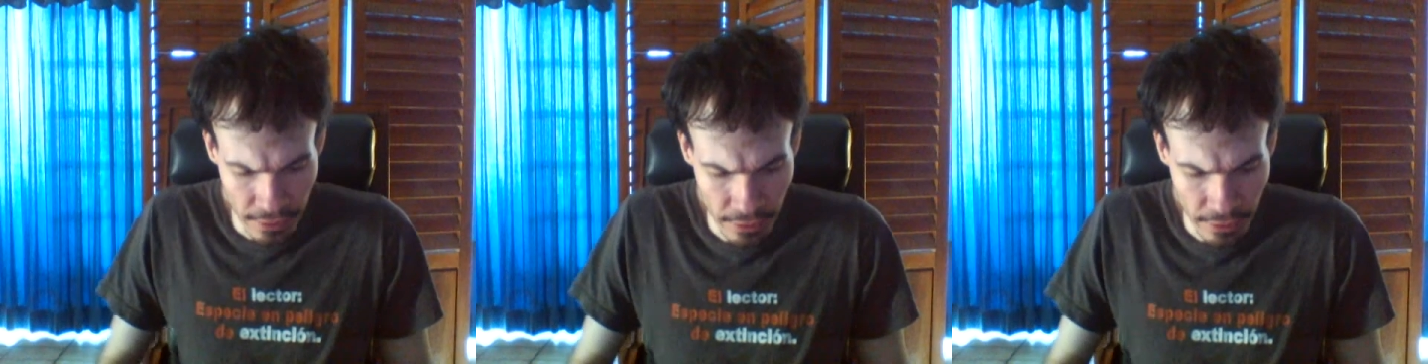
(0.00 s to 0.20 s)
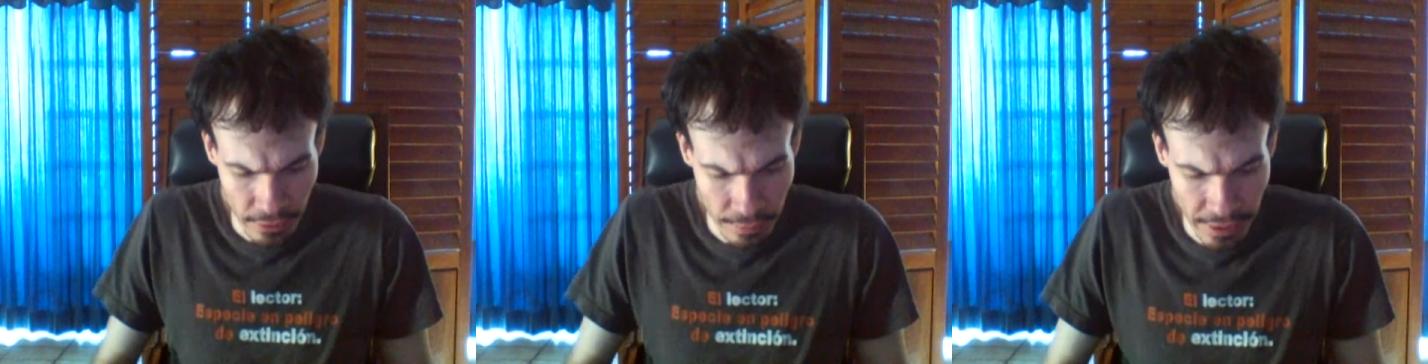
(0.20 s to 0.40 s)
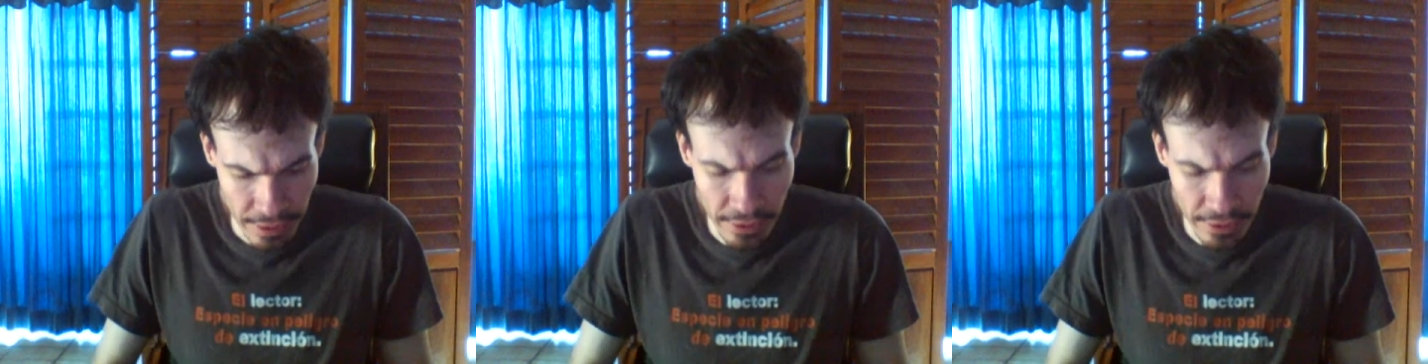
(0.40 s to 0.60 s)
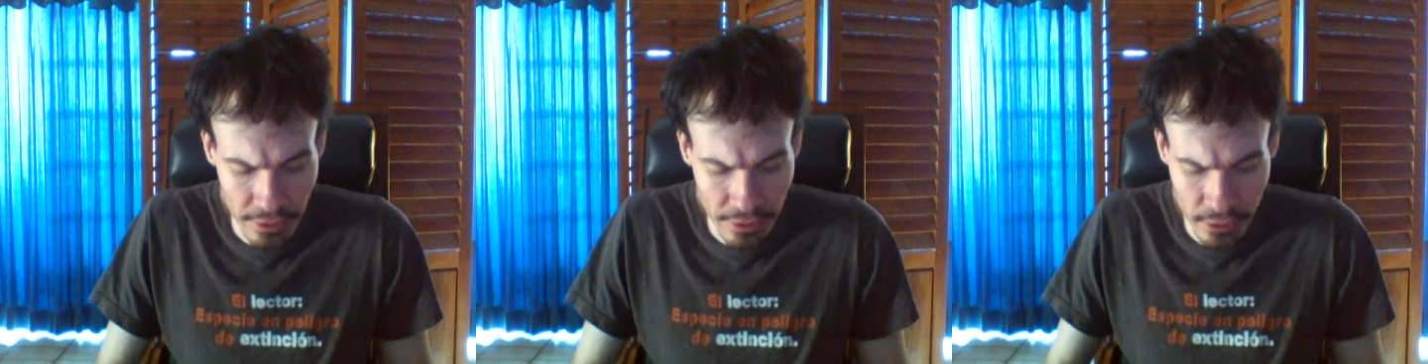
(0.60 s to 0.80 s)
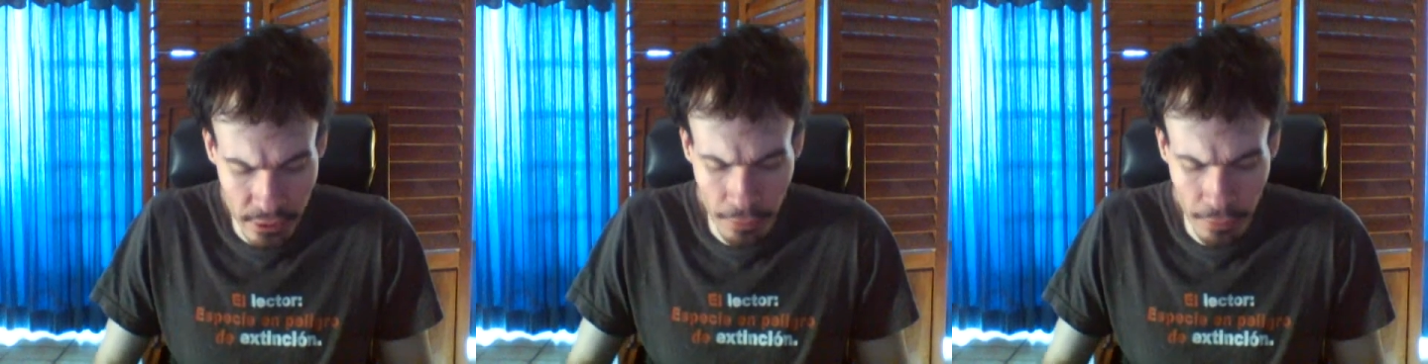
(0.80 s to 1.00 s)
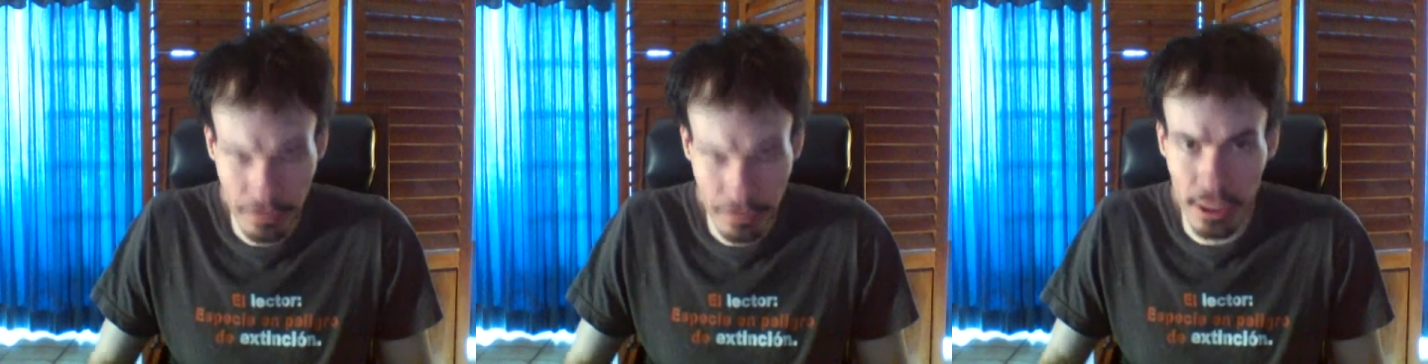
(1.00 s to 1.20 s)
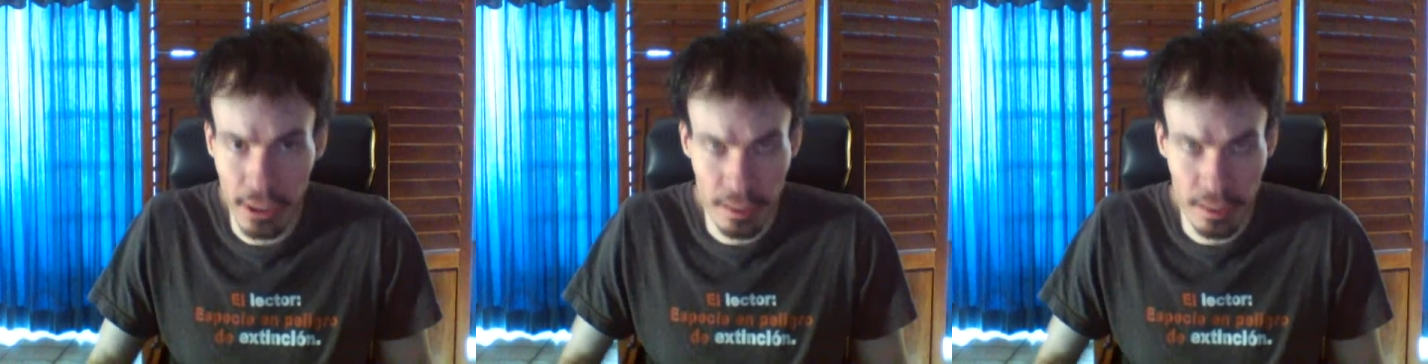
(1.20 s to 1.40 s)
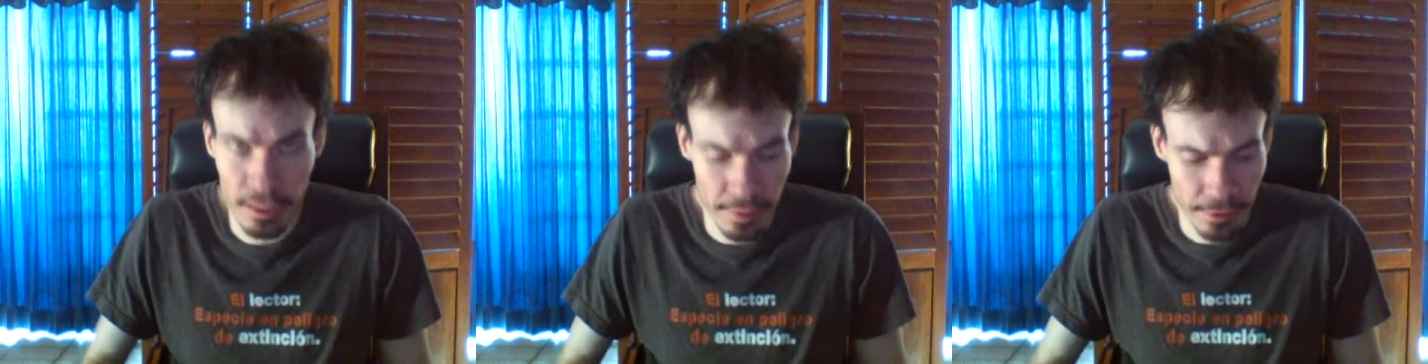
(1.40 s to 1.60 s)
Or there are also
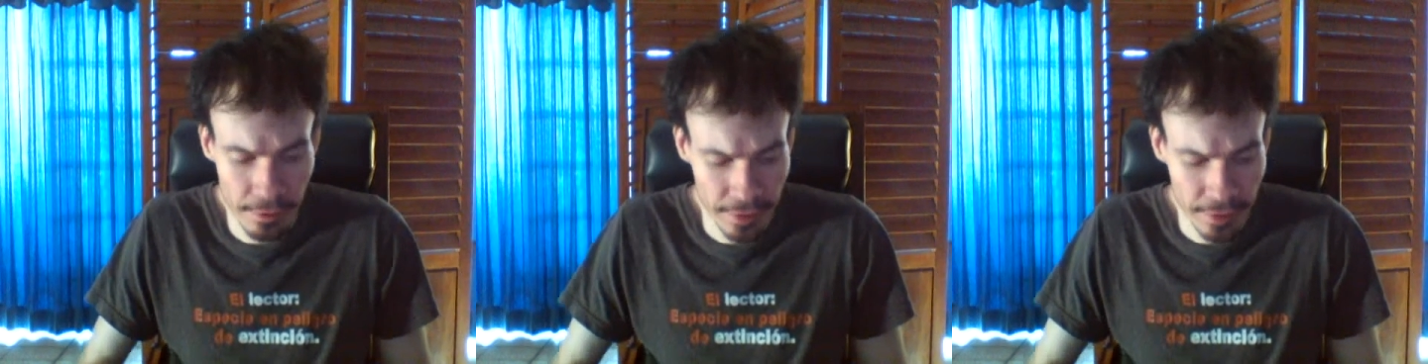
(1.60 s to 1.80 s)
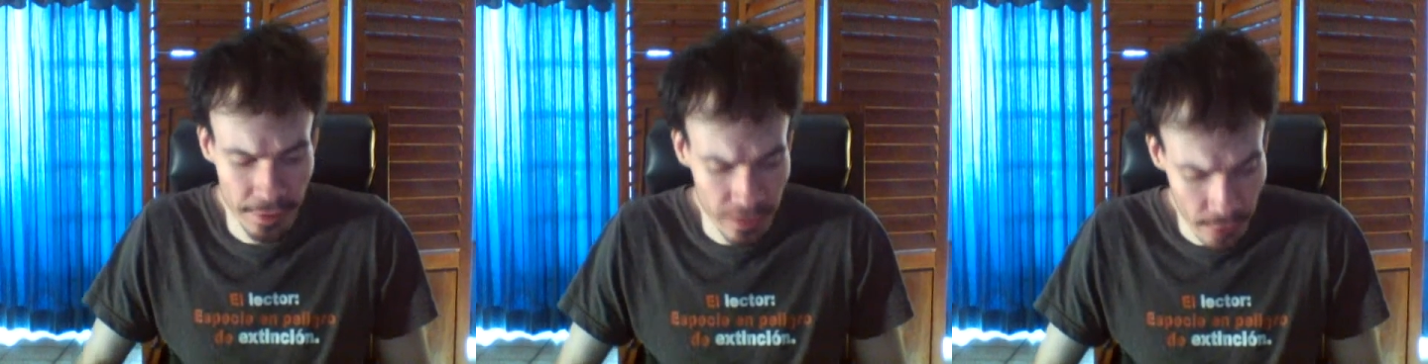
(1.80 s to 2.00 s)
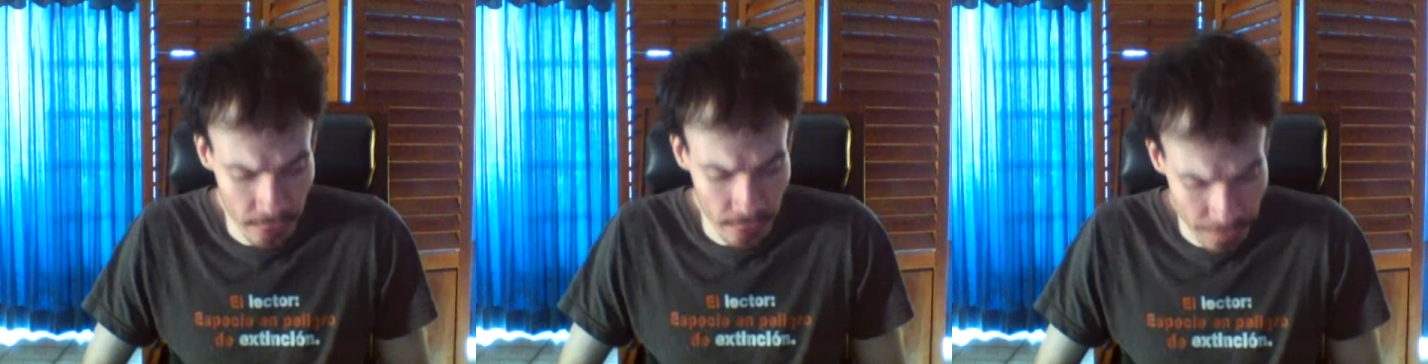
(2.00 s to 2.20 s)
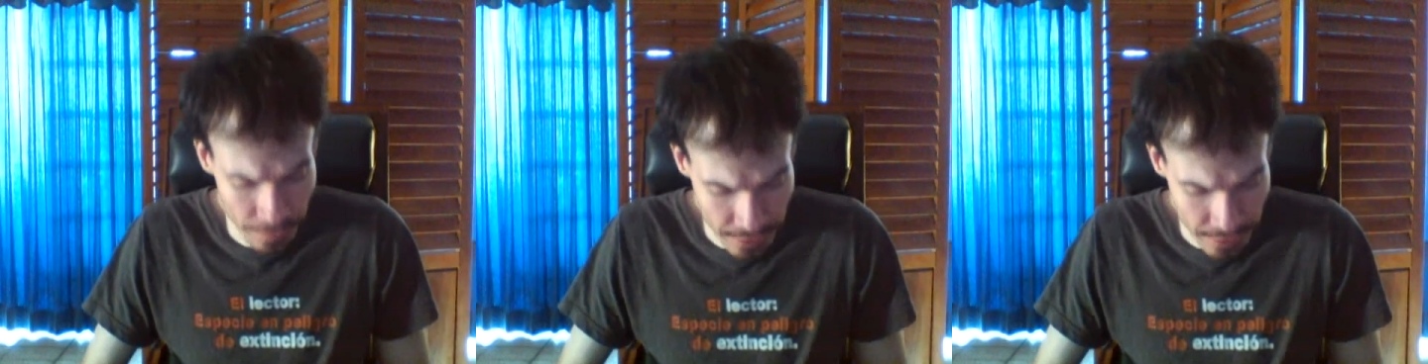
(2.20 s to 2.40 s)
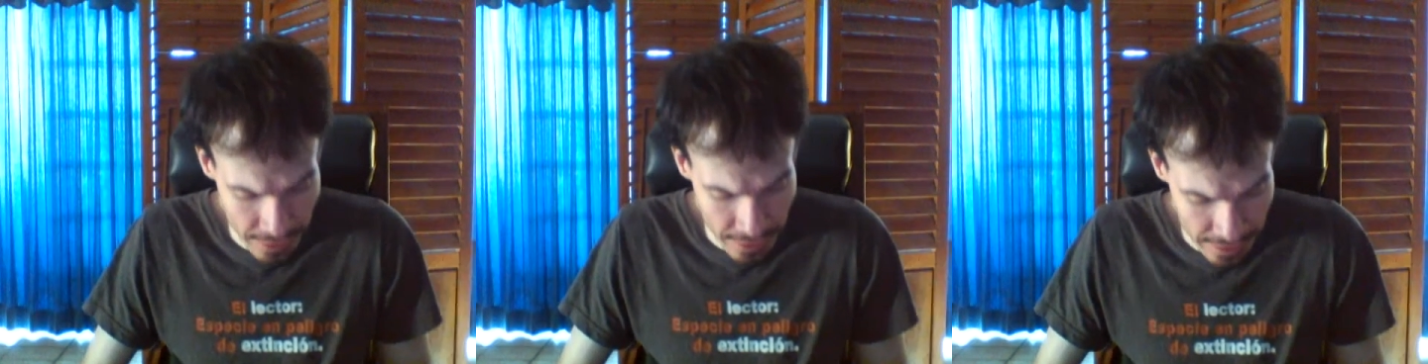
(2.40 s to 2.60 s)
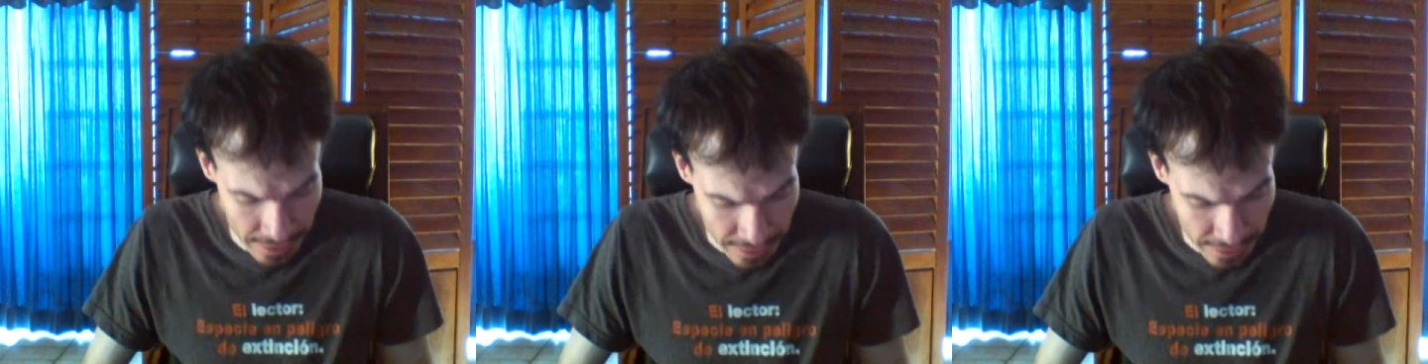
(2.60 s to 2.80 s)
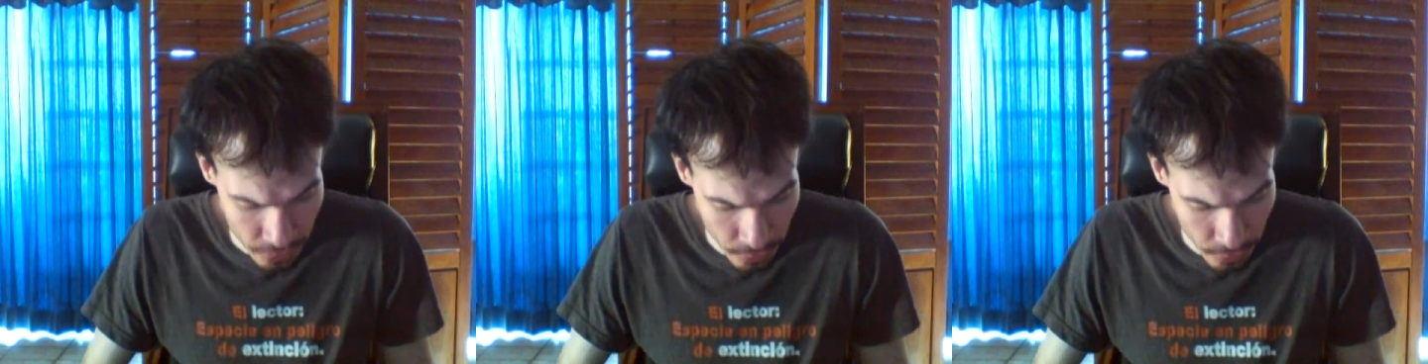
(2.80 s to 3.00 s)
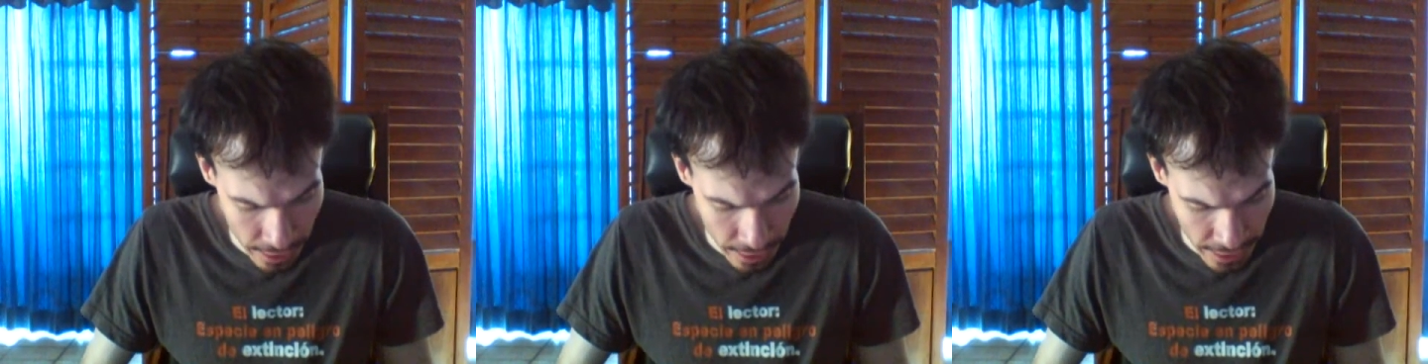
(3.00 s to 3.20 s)
flaws. Maybe you find a weapon that is
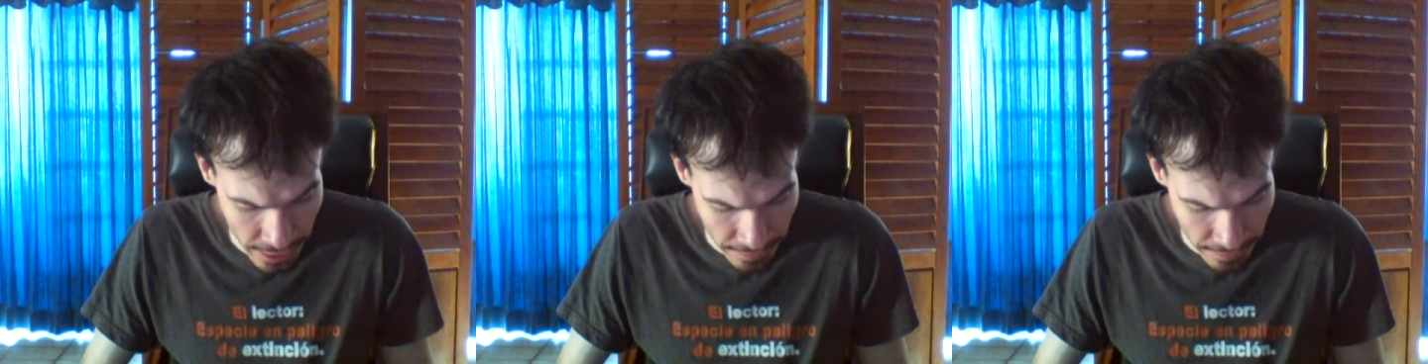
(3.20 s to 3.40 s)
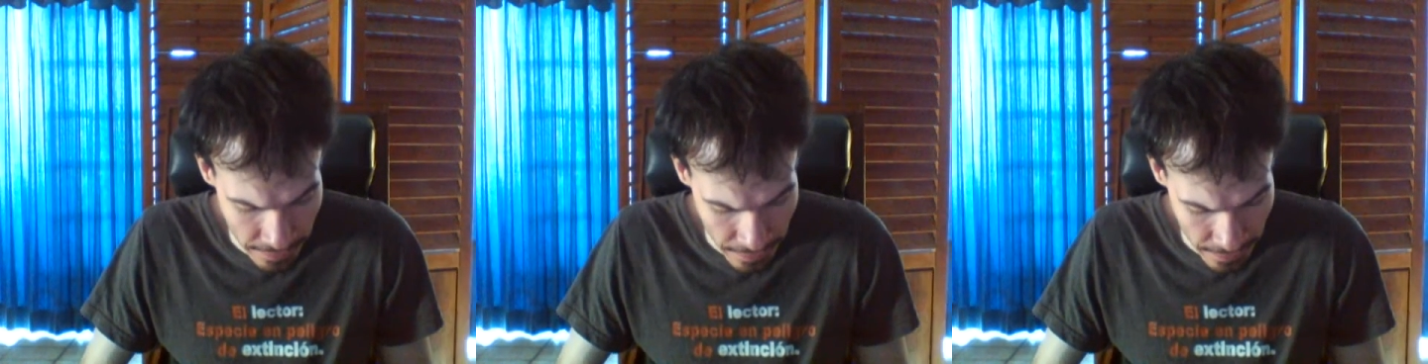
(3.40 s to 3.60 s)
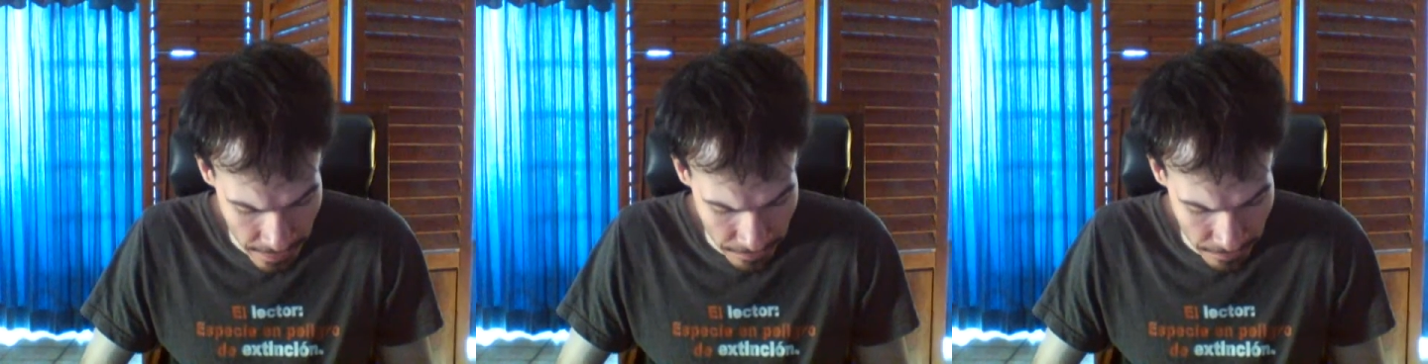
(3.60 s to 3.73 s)
actually